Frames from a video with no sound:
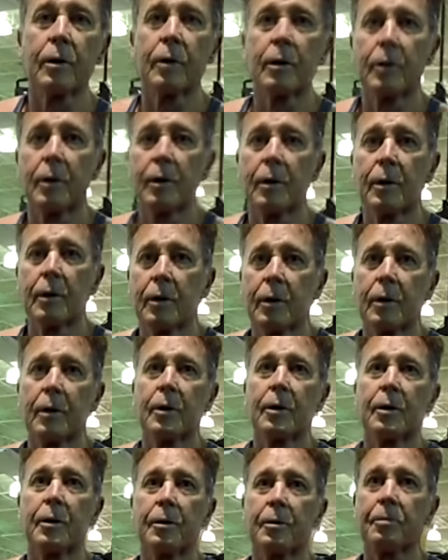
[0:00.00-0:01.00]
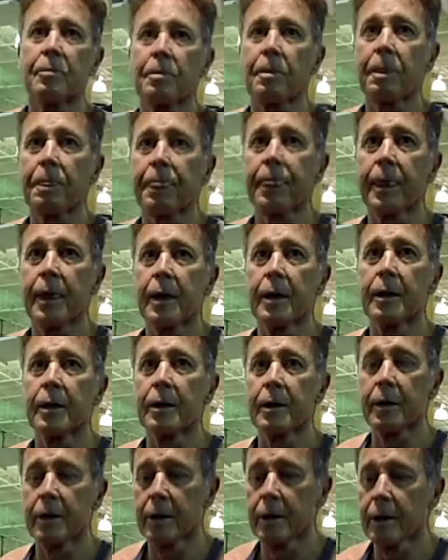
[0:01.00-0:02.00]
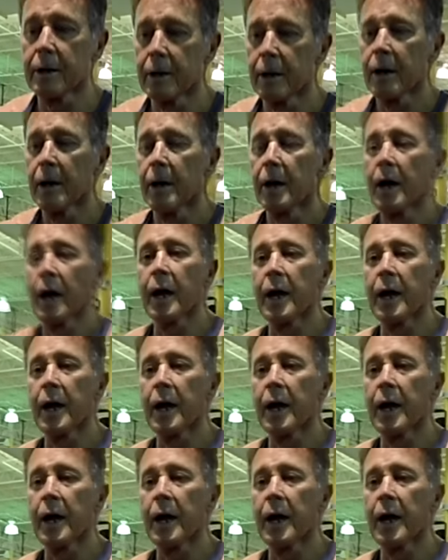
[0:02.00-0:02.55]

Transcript: Two super cool guys, and um,